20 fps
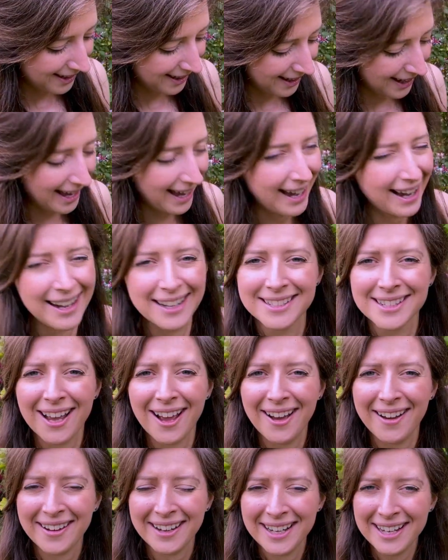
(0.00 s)
And
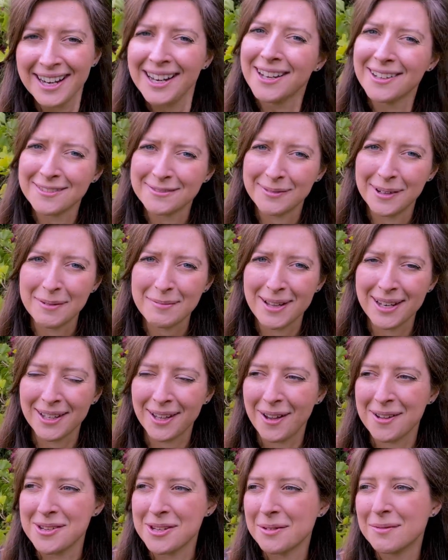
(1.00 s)
I love my
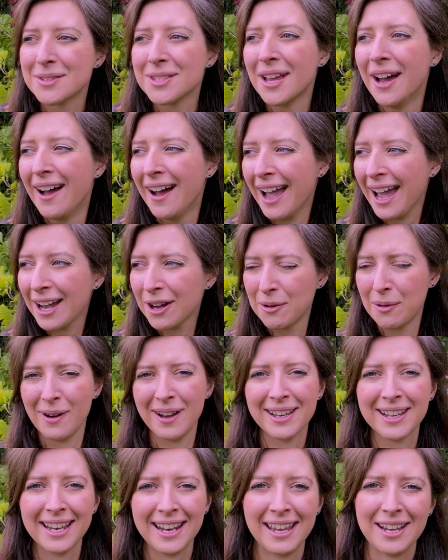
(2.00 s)
Pelargoniums. I had
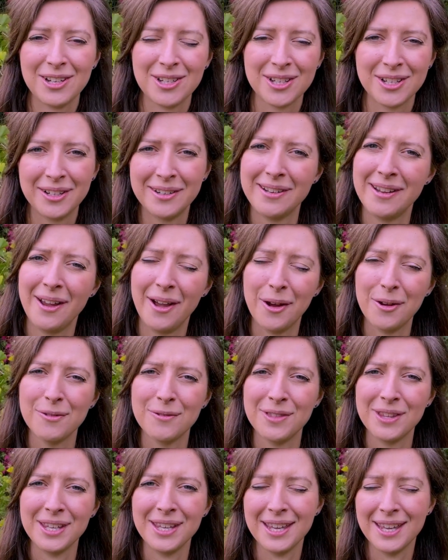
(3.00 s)
quite a collection
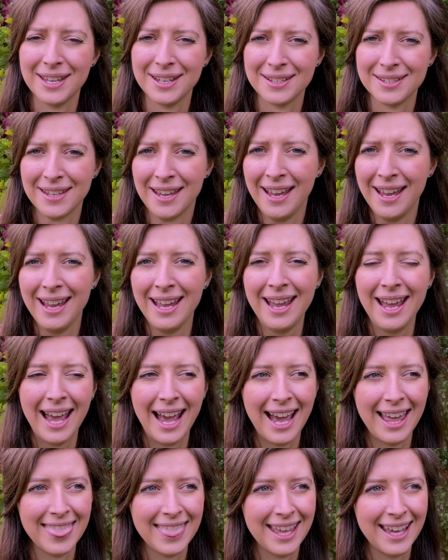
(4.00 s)
over the years,
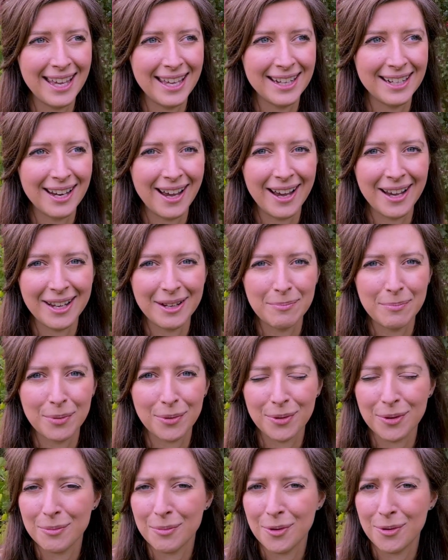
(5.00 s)
and then I
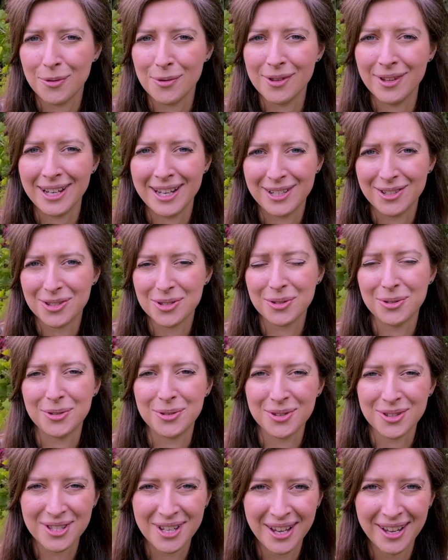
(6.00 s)
brought them all
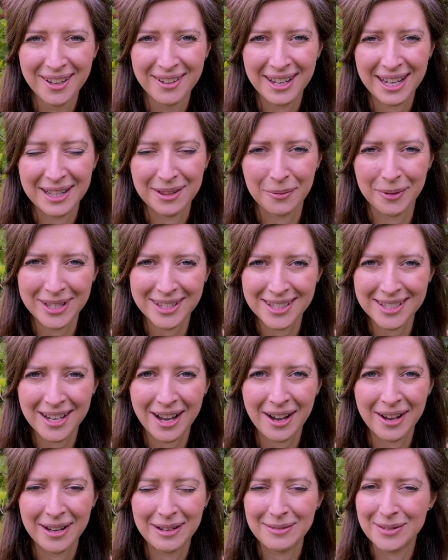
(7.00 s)
indoors in the winter
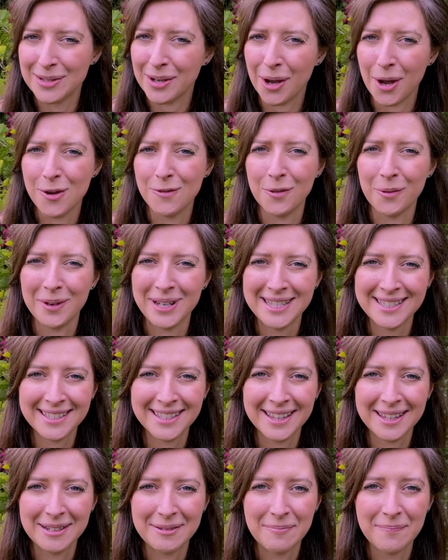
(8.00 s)
time to
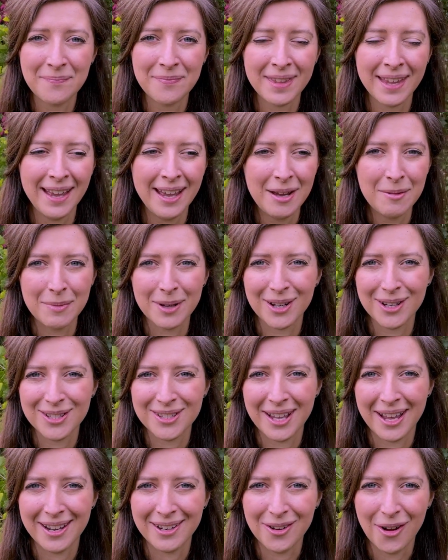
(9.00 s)
overwinter them because
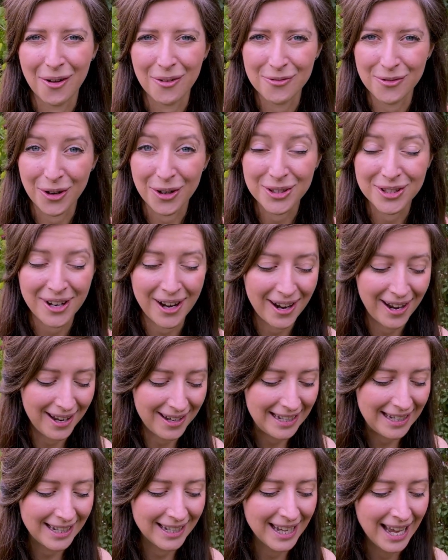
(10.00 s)
they're not frost
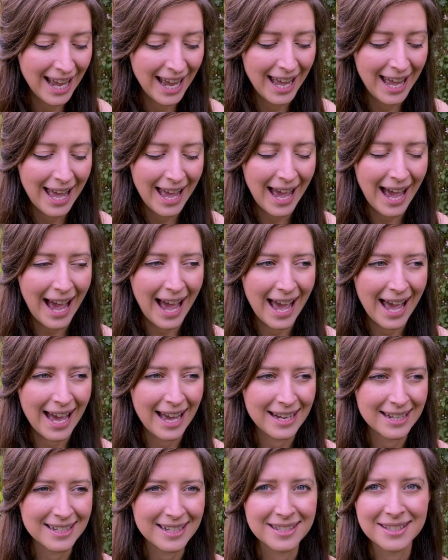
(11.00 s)
hardy.
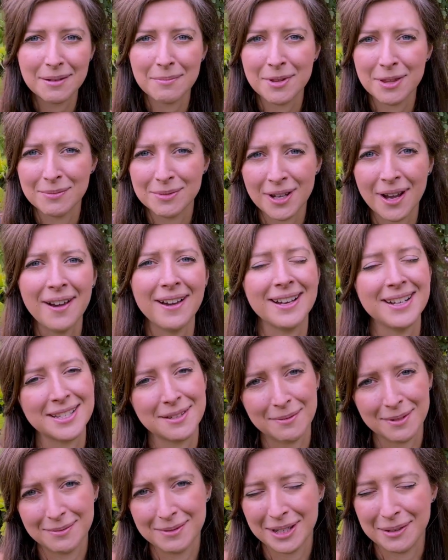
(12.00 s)
And some of them died,
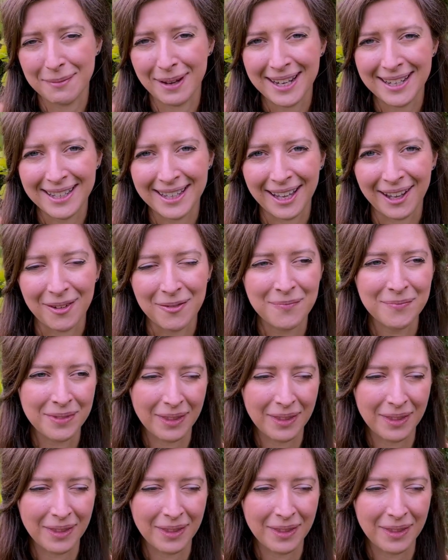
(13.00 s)
some of them didn't make it.